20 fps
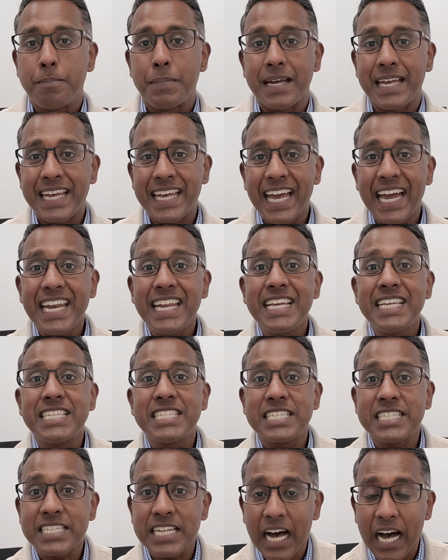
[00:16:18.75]
But getting
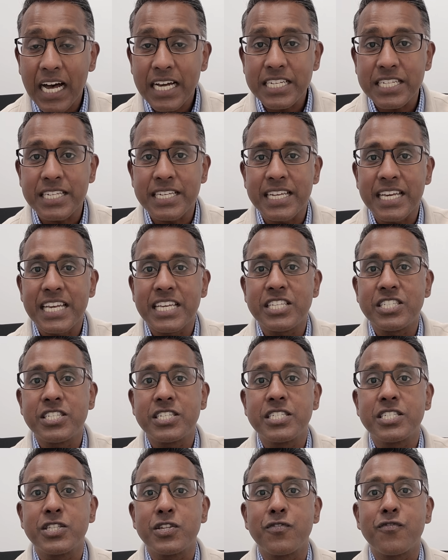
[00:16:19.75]
started is
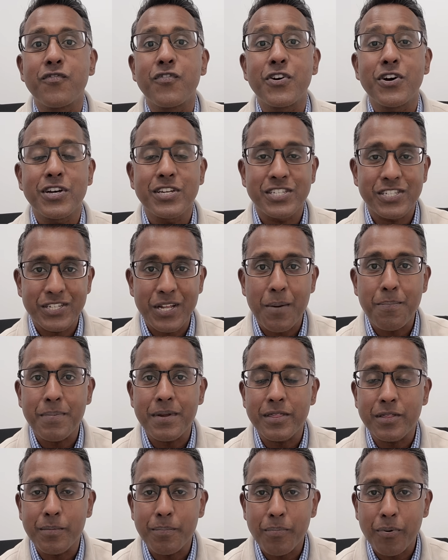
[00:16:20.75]
just the first step
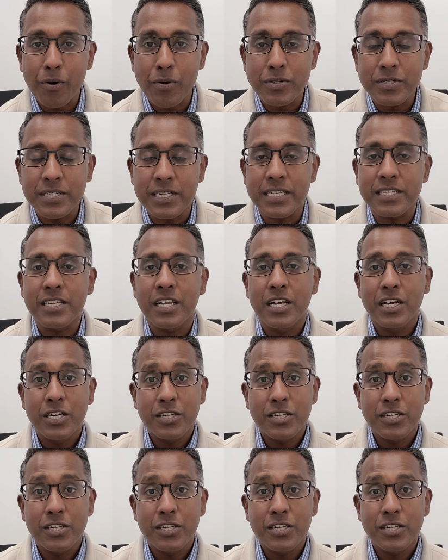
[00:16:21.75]
in the process.